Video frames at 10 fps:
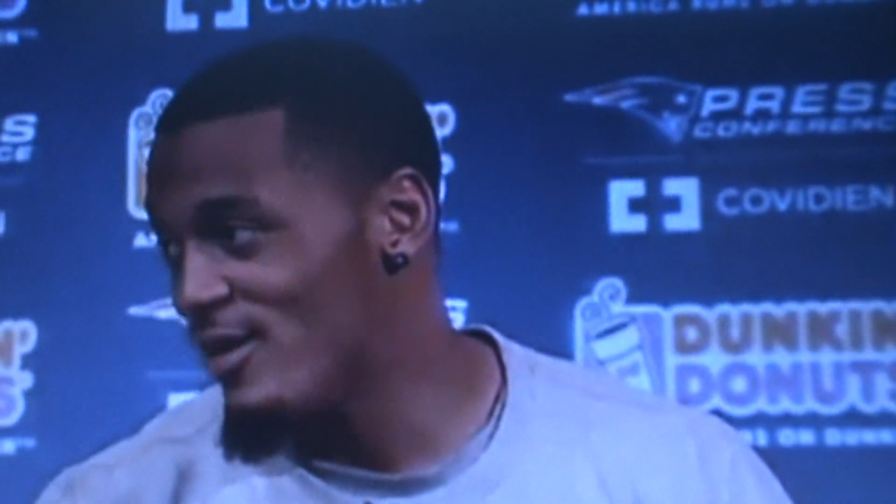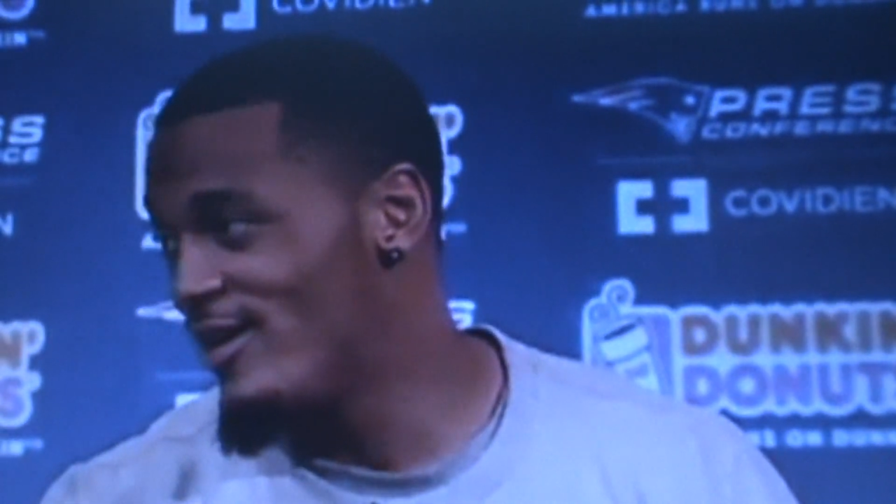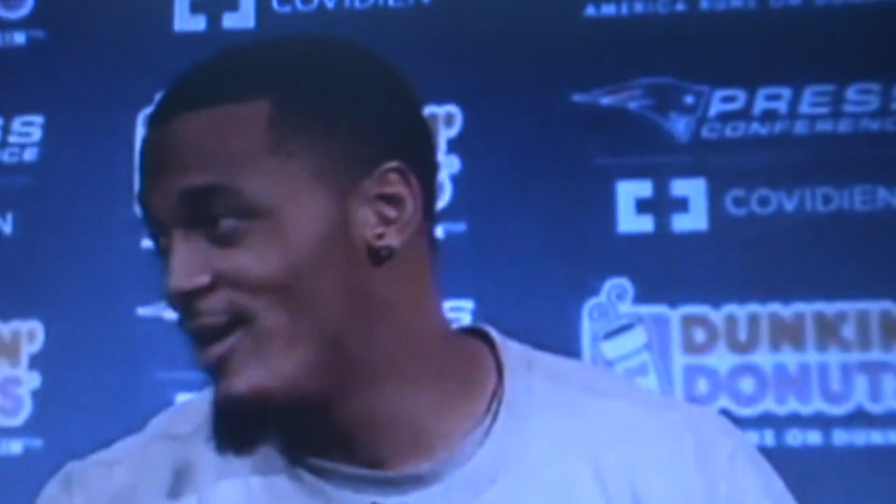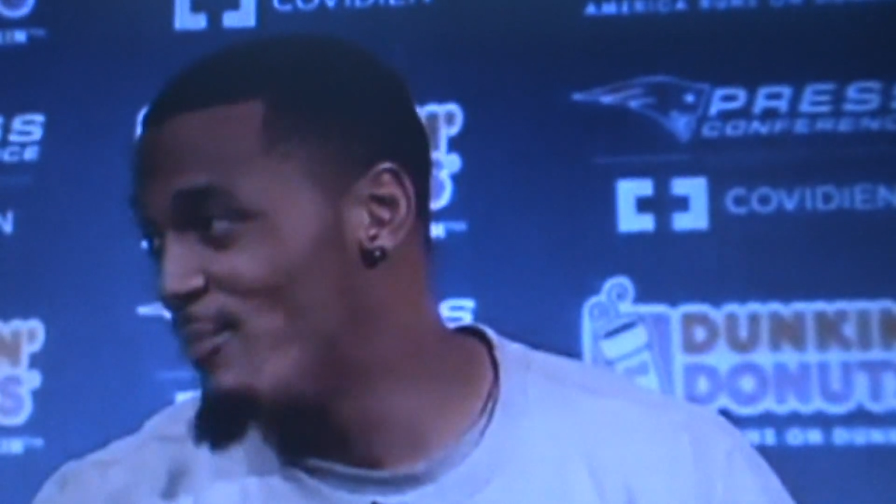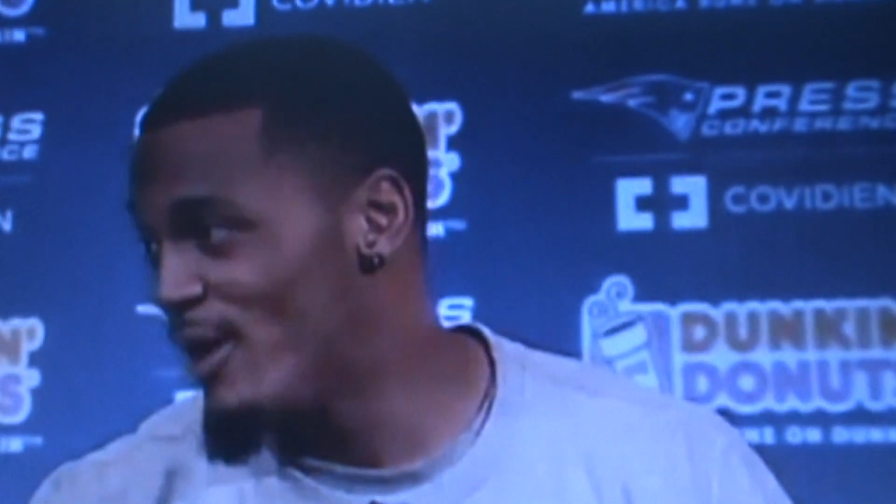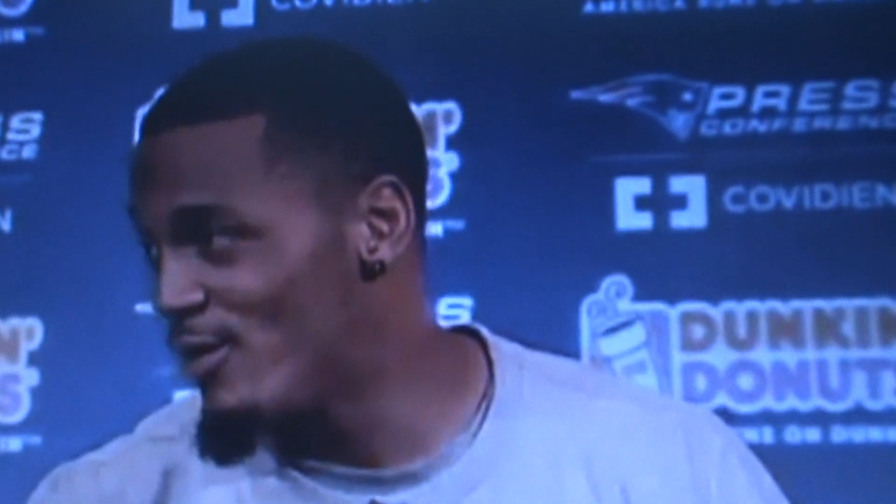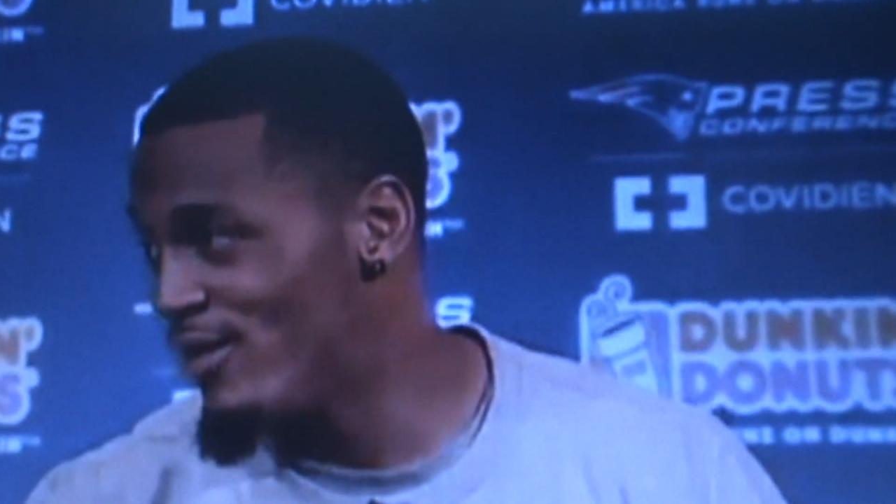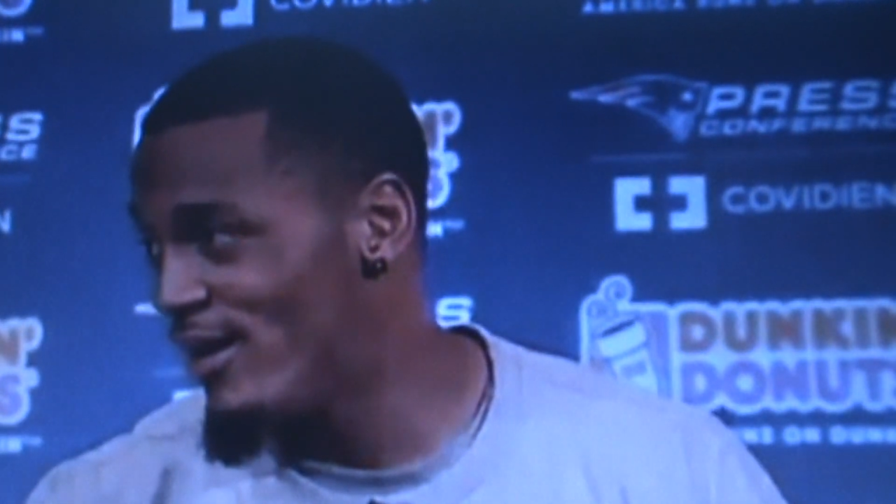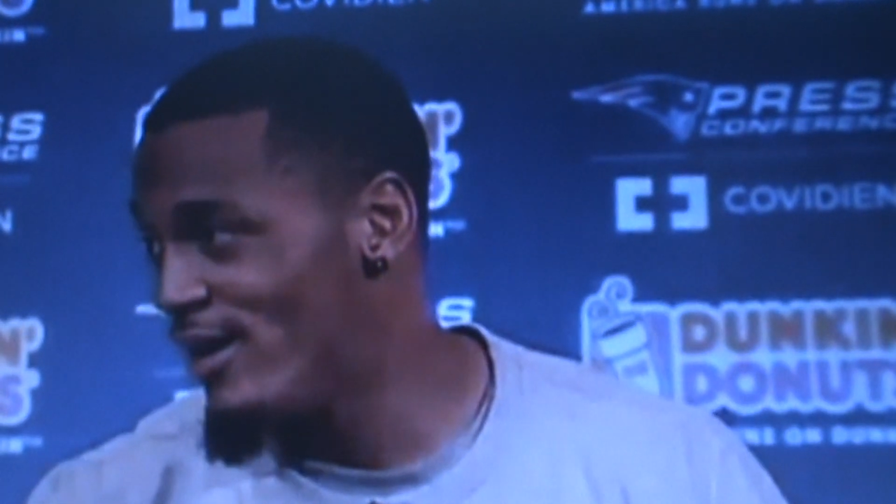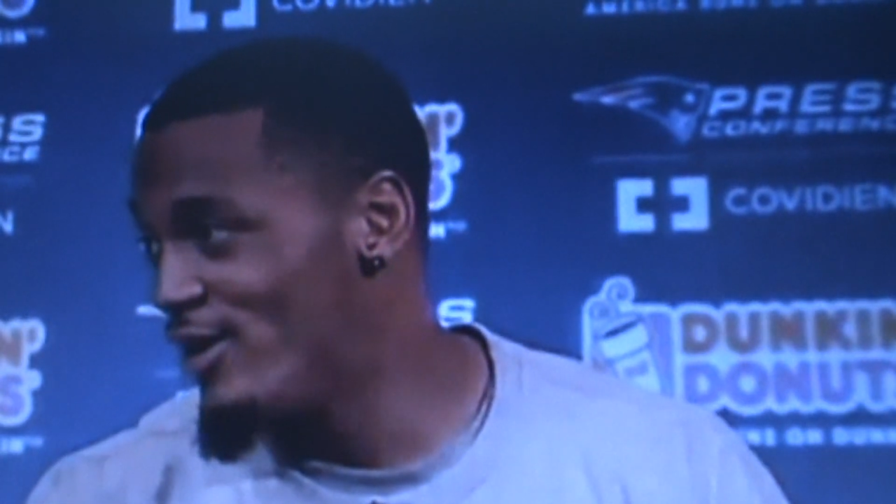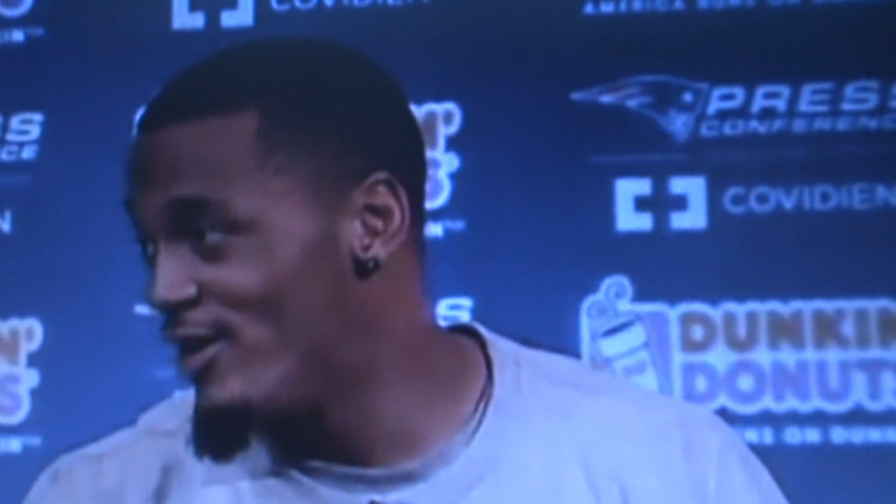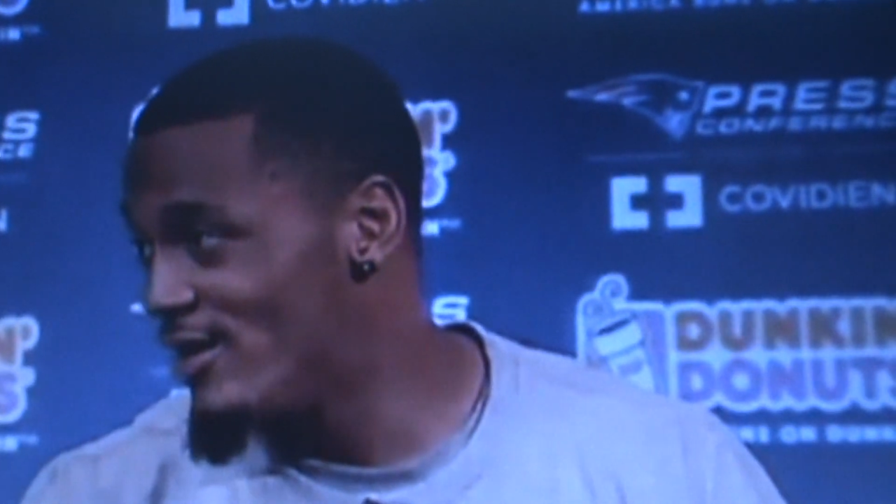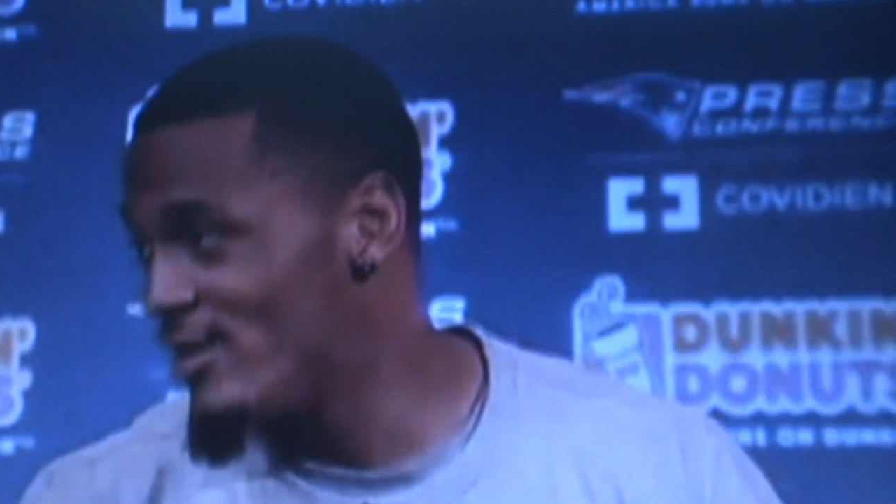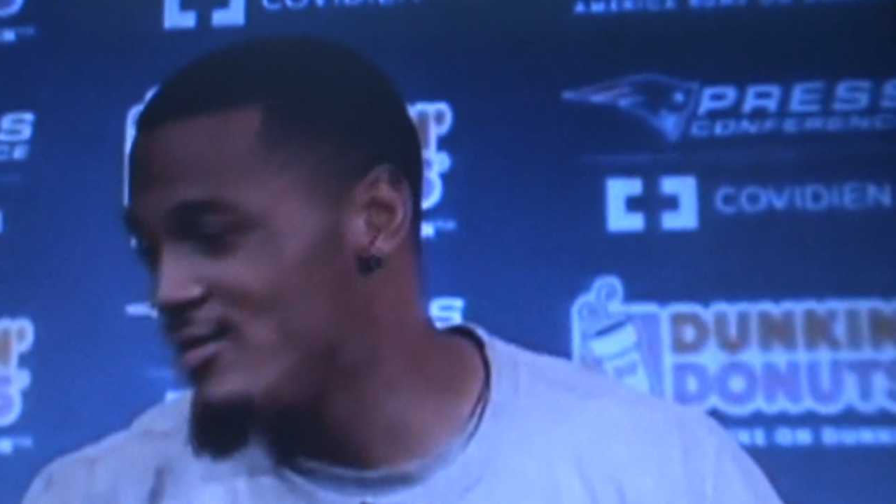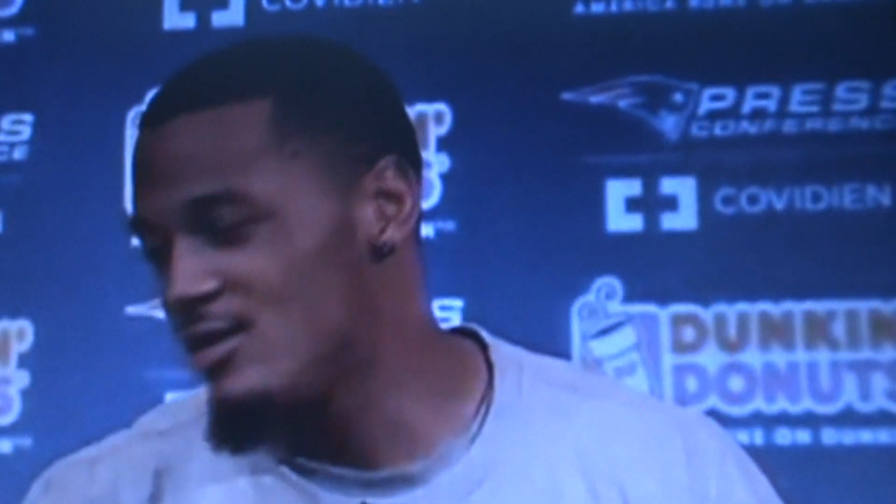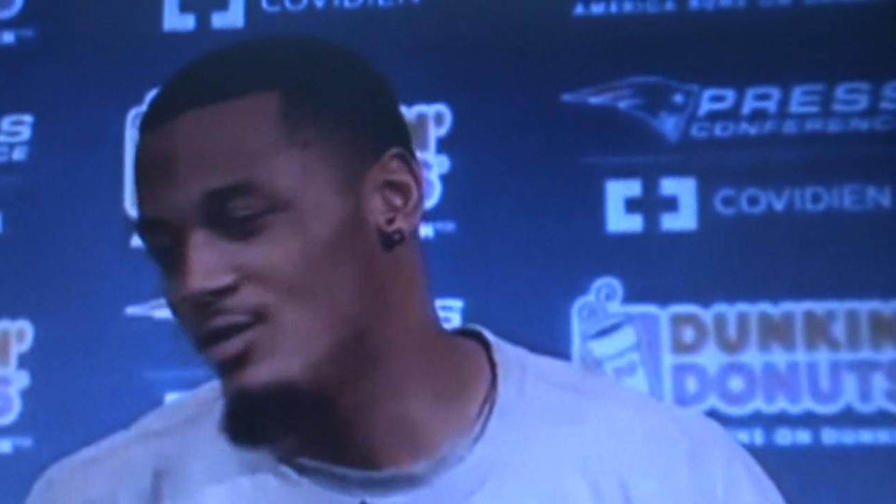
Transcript: so I can get better and good at this.